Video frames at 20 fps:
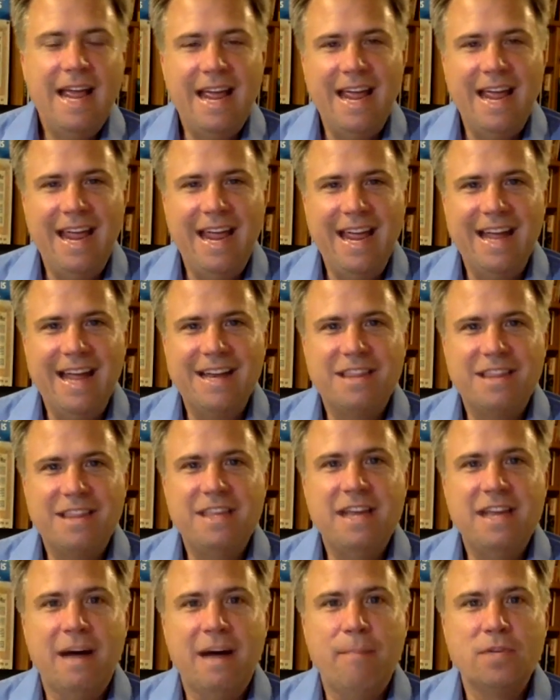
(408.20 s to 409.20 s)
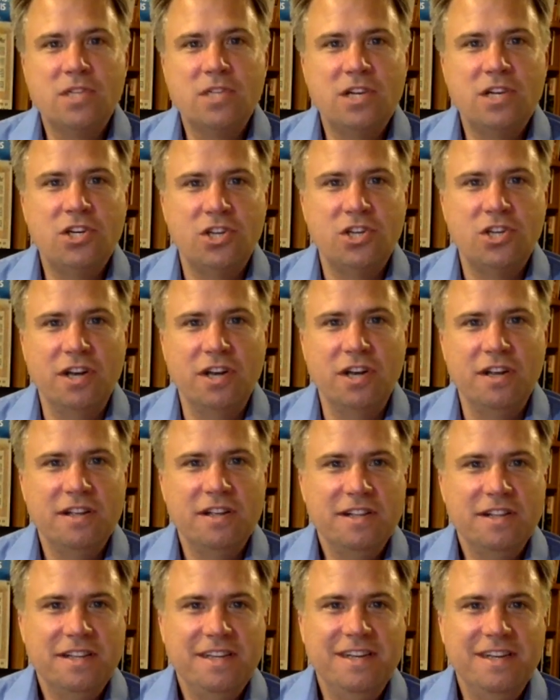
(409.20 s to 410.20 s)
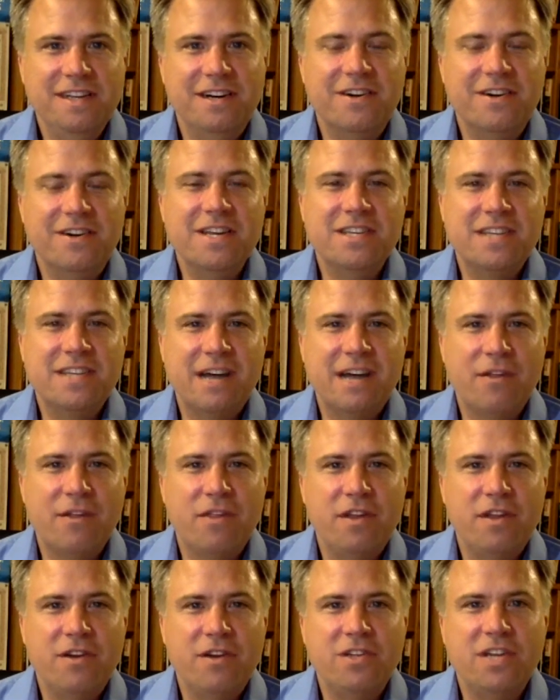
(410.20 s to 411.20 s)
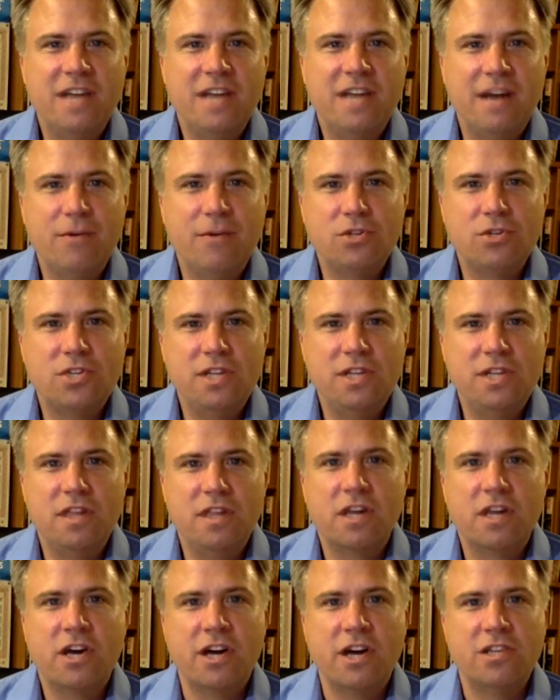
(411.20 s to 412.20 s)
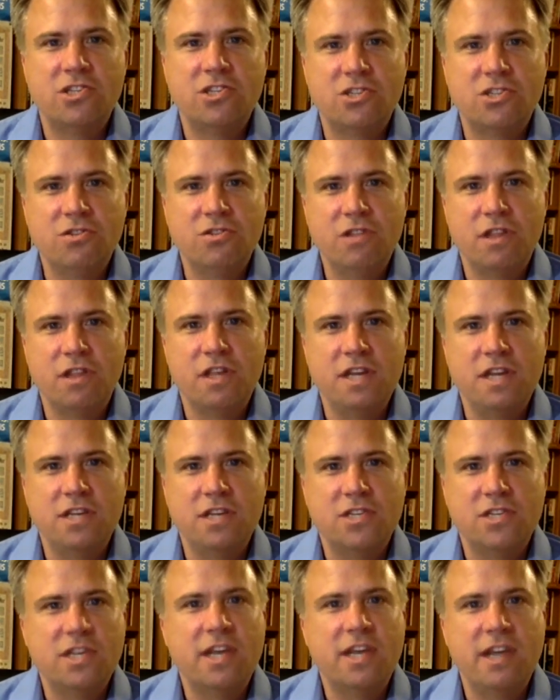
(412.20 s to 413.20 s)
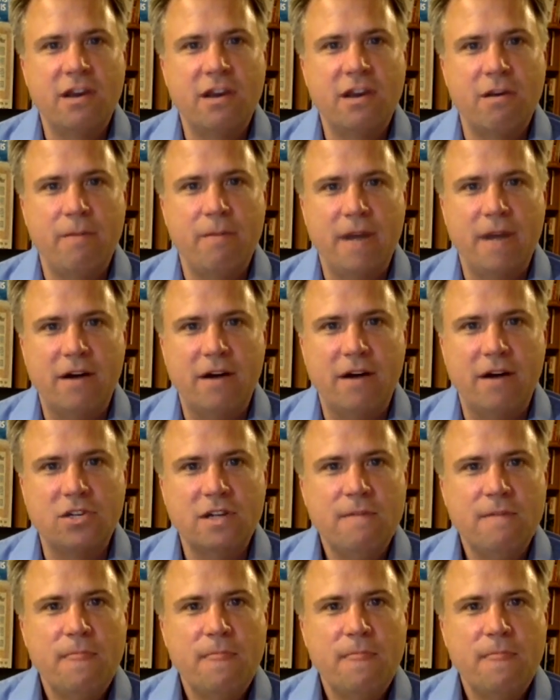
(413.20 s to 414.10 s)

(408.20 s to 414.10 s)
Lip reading: And the opposition, you know, is out there denouncing the cuts to the things they care about